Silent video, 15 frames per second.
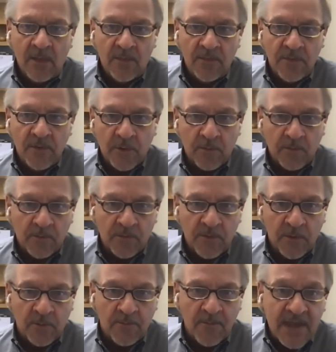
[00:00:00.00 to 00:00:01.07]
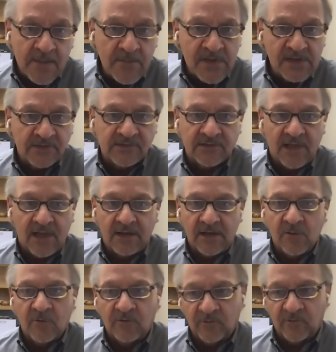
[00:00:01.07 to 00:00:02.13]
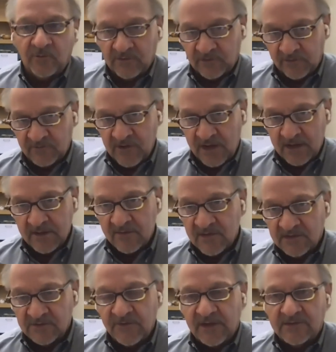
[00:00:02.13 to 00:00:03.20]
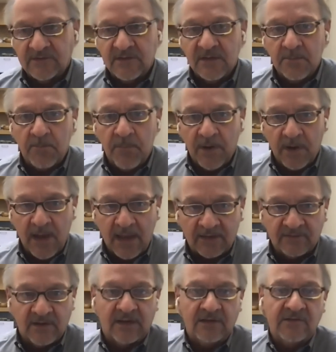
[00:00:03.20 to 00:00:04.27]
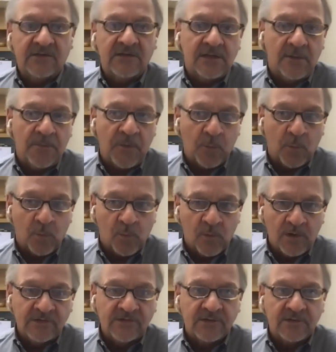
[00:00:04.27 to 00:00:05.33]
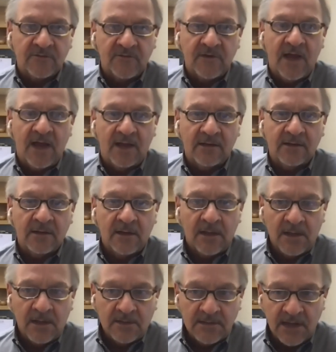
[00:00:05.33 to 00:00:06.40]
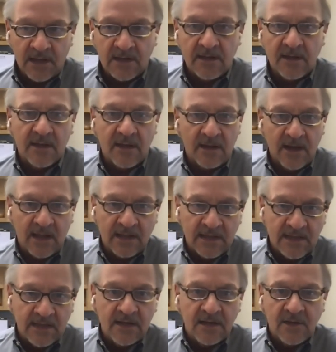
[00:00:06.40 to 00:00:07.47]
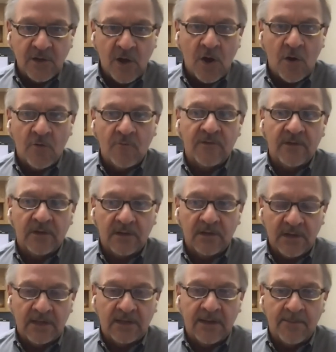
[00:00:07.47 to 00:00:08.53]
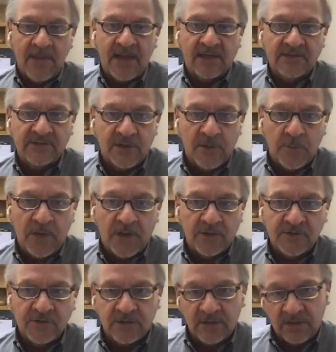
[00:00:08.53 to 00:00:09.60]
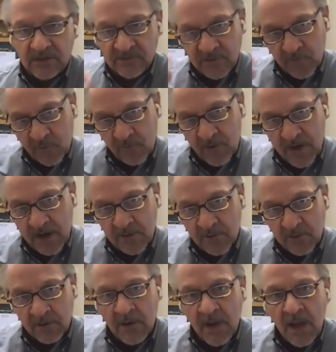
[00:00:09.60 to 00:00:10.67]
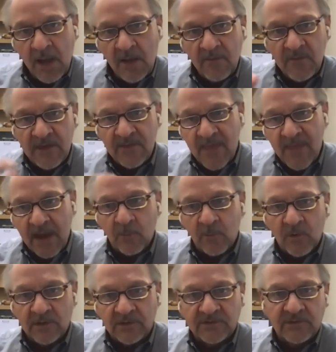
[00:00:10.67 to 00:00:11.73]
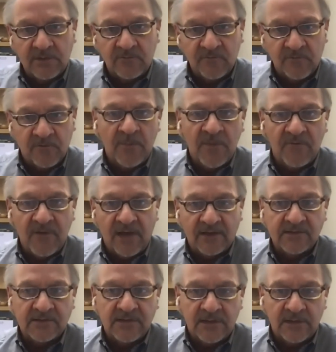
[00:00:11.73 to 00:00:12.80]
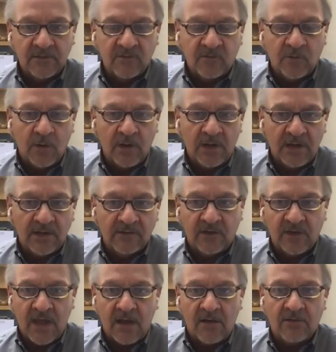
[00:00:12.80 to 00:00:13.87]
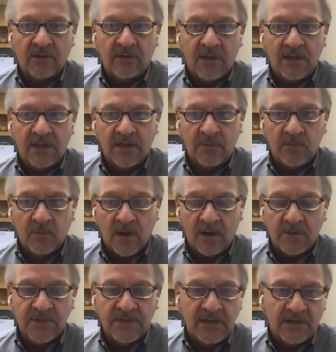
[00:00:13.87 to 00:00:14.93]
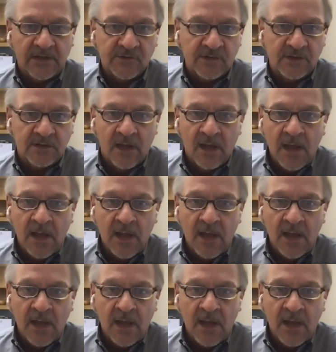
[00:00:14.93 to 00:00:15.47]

there may be a slight increased risk of taking this vaccine, but as I see it, the risk of not taking it and getting COVID in a mast cell patient is greater than that risk from the vaccine. So it is a calculated recommendation,